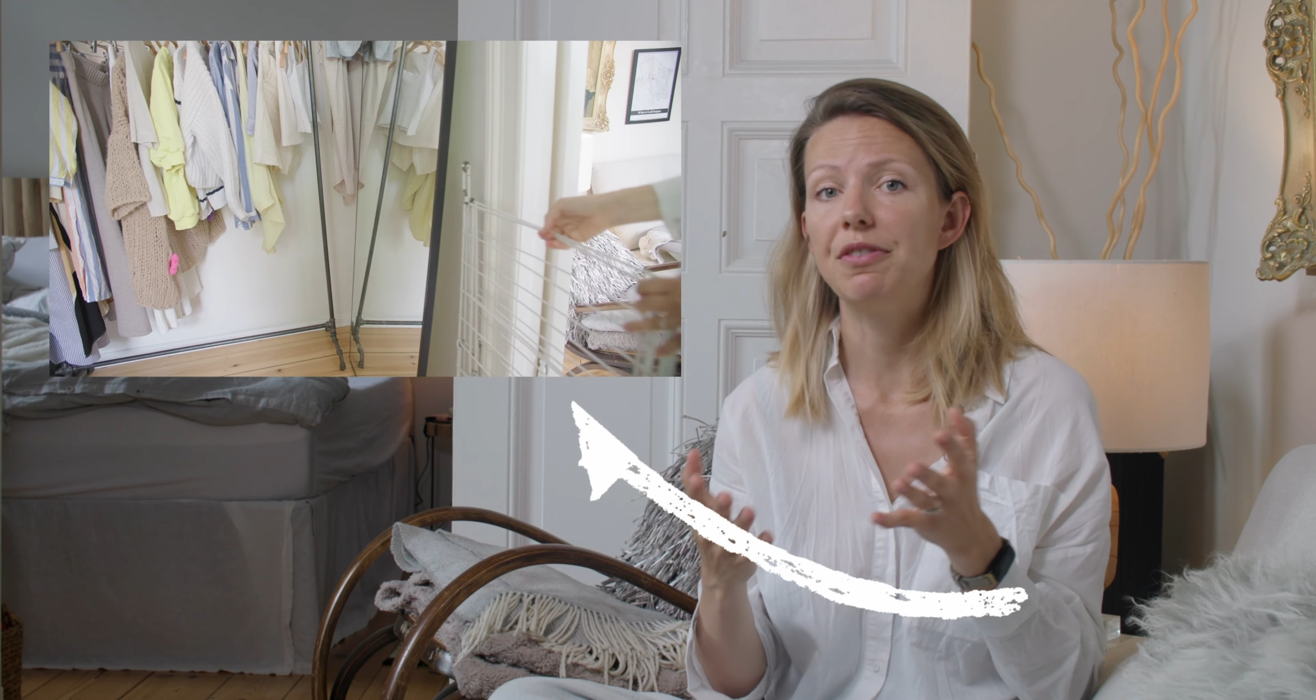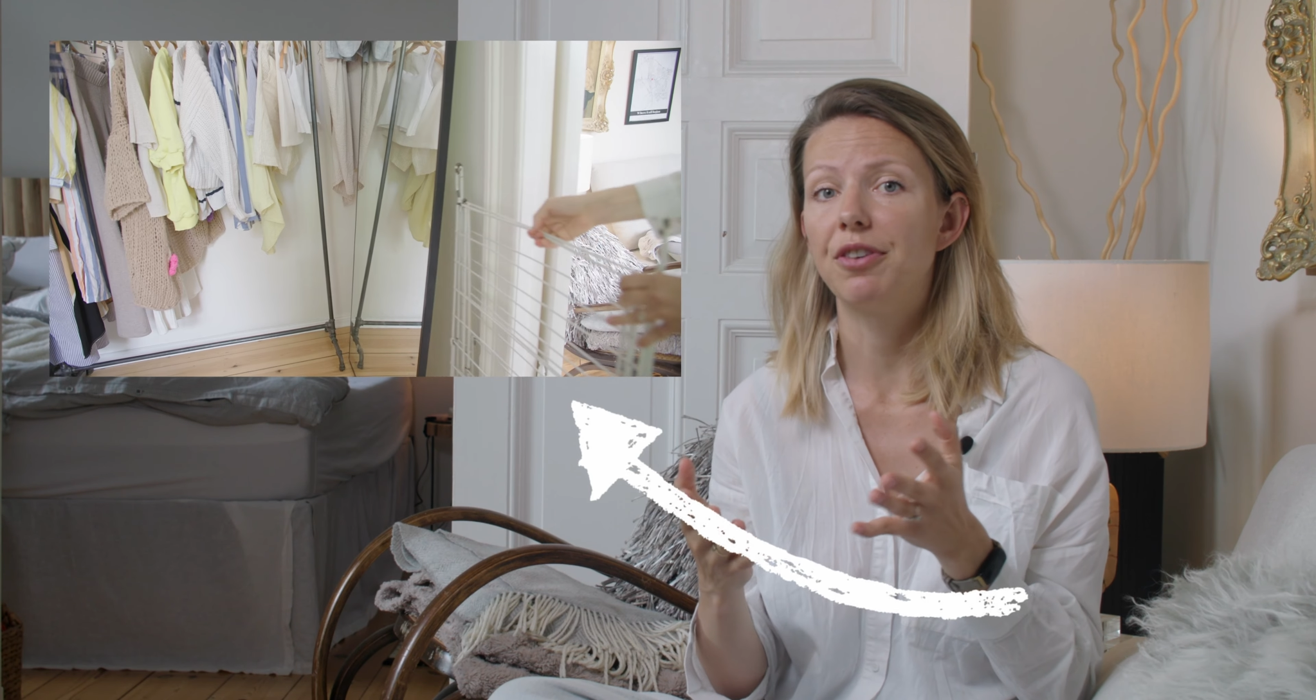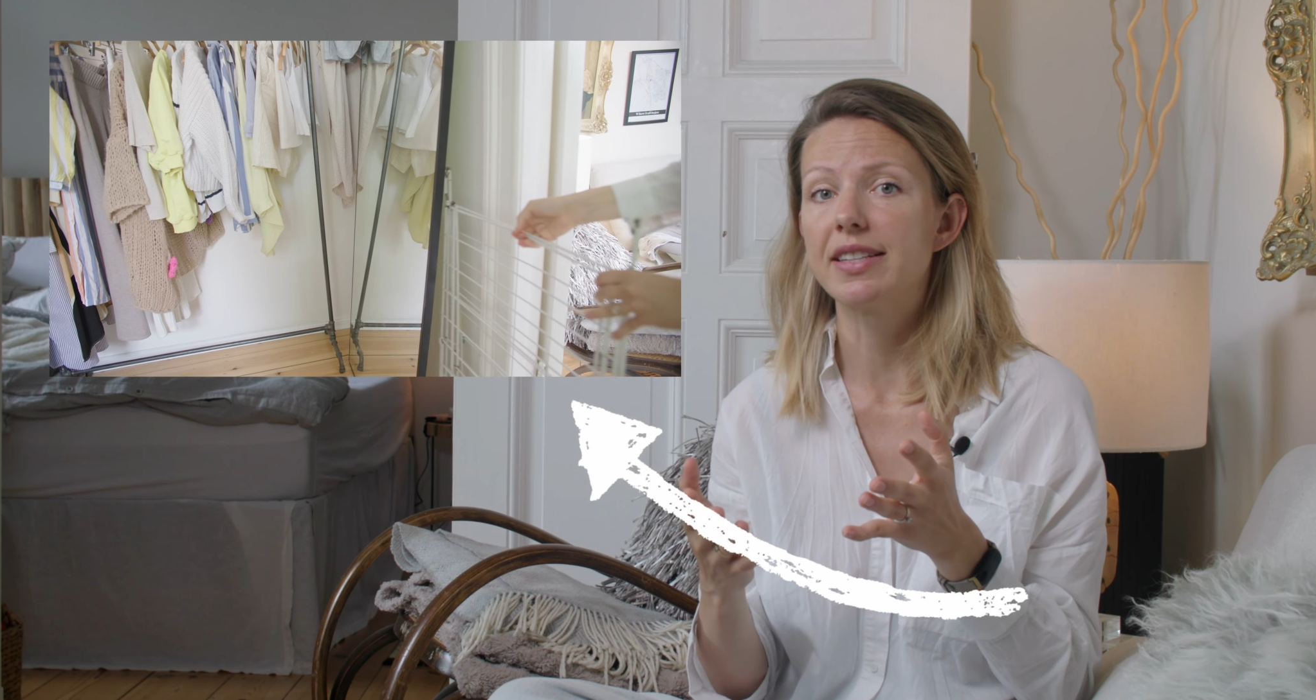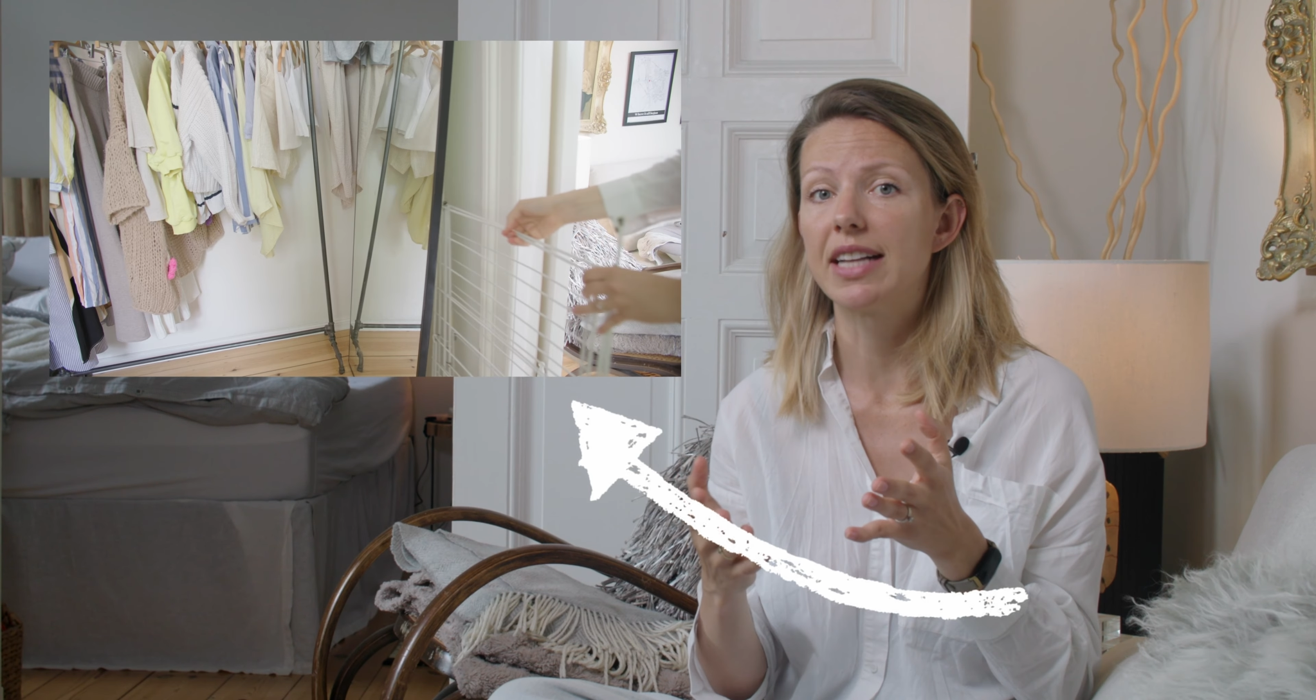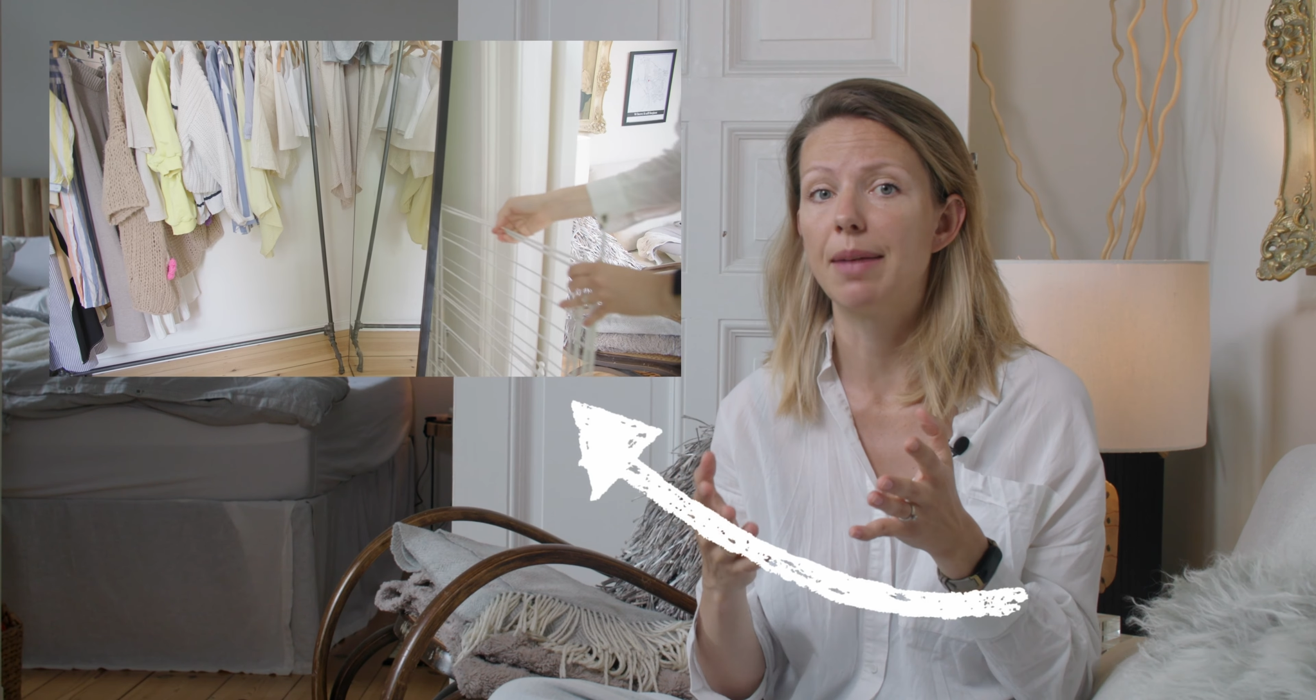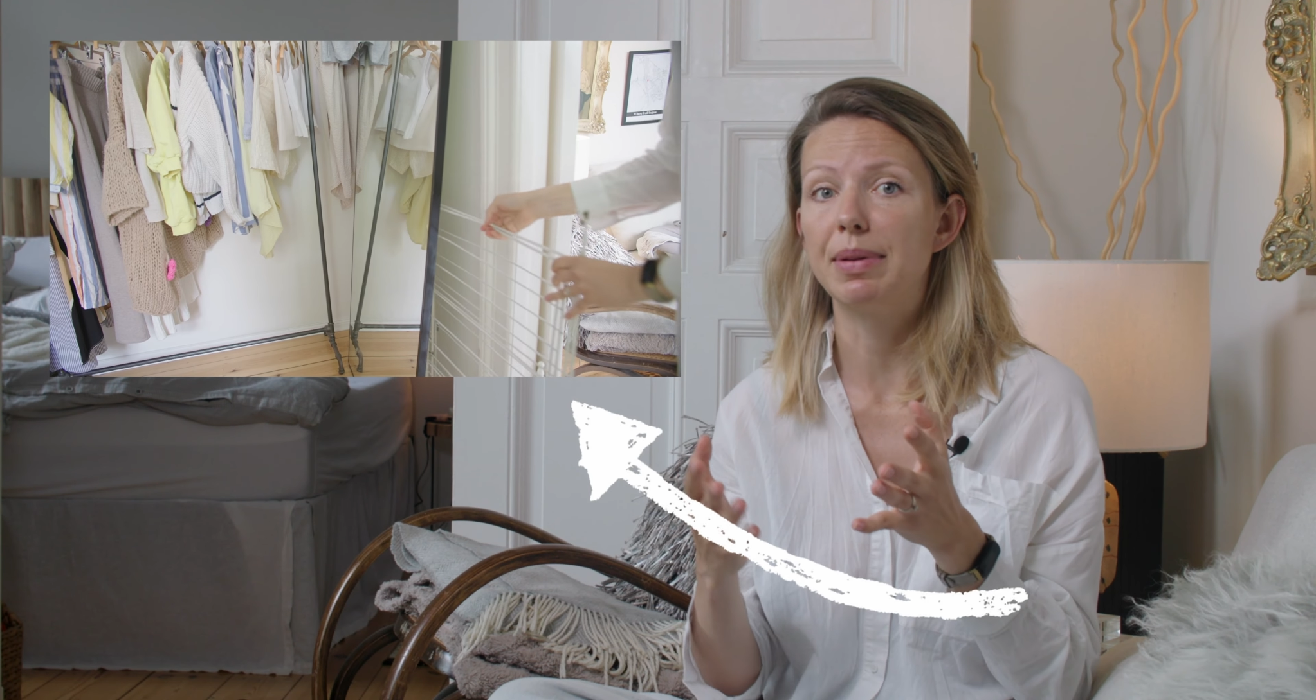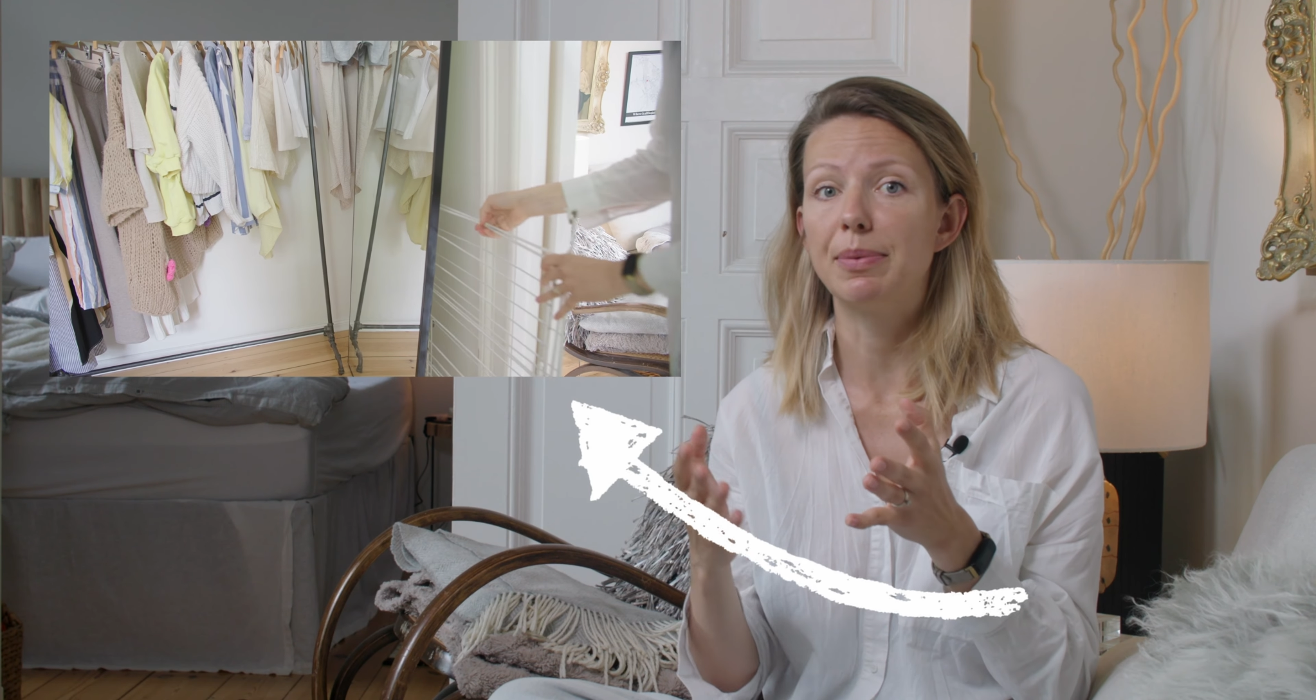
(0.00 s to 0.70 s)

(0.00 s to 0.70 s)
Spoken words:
for example,